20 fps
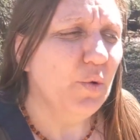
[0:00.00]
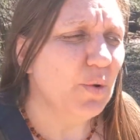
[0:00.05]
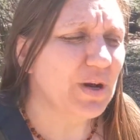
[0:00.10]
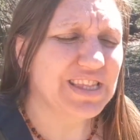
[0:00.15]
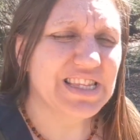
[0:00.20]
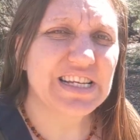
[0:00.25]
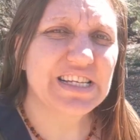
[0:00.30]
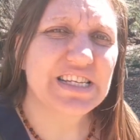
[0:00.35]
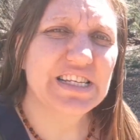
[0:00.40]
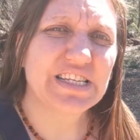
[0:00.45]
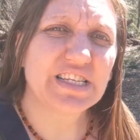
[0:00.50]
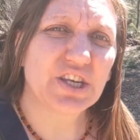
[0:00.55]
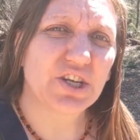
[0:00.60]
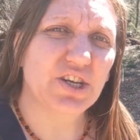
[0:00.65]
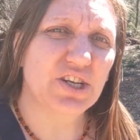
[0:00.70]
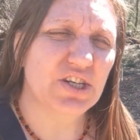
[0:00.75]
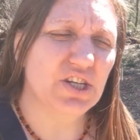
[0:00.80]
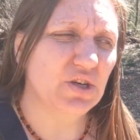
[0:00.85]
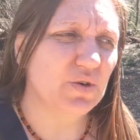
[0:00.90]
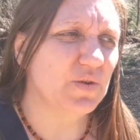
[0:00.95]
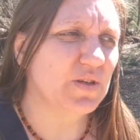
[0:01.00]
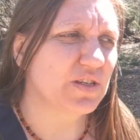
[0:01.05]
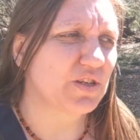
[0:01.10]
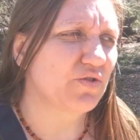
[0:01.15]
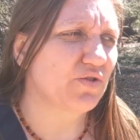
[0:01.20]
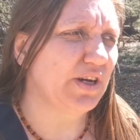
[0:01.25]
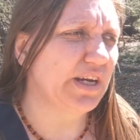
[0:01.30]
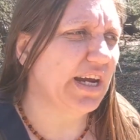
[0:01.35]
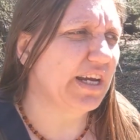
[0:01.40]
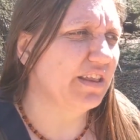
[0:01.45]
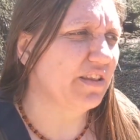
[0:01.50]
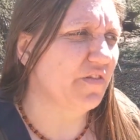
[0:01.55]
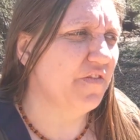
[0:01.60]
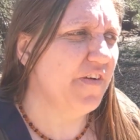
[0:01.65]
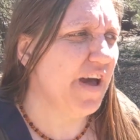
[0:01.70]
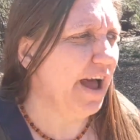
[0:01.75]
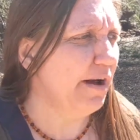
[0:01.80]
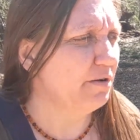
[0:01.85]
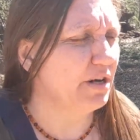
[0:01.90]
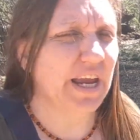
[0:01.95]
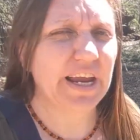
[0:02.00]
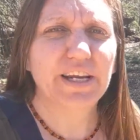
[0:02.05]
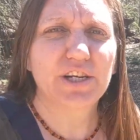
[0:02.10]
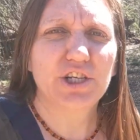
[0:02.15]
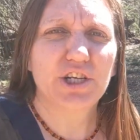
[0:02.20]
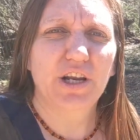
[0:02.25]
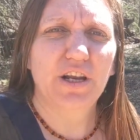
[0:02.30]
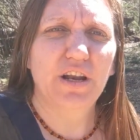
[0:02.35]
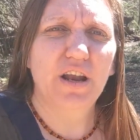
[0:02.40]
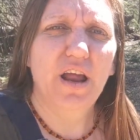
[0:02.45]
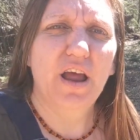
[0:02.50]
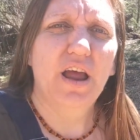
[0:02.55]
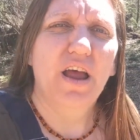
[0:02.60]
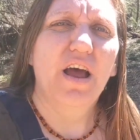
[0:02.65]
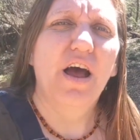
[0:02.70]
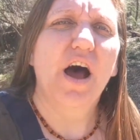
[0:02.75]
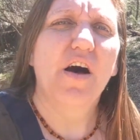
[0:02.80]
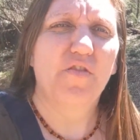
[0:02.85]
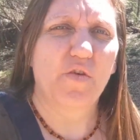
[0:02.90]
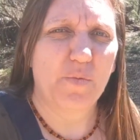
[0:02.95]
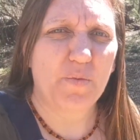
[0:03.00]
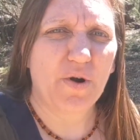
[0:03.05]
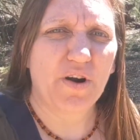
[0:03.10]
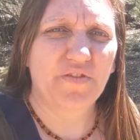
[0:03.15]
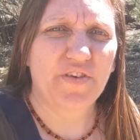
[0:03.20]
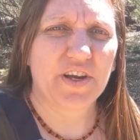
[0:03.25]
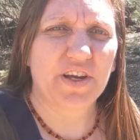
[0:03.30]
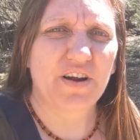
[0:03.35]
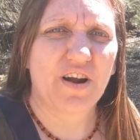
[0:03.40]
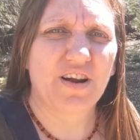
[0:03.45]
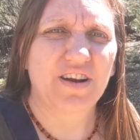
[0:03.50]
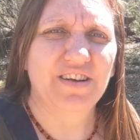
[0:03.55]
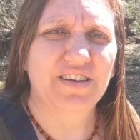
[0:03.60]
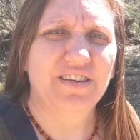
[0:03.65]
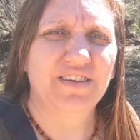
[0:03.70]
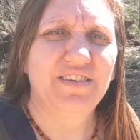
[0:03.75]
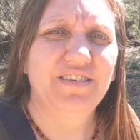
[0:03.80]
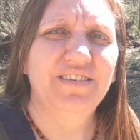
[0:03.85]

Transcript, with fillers: What this is going to do is create the foundation of a perfect garden.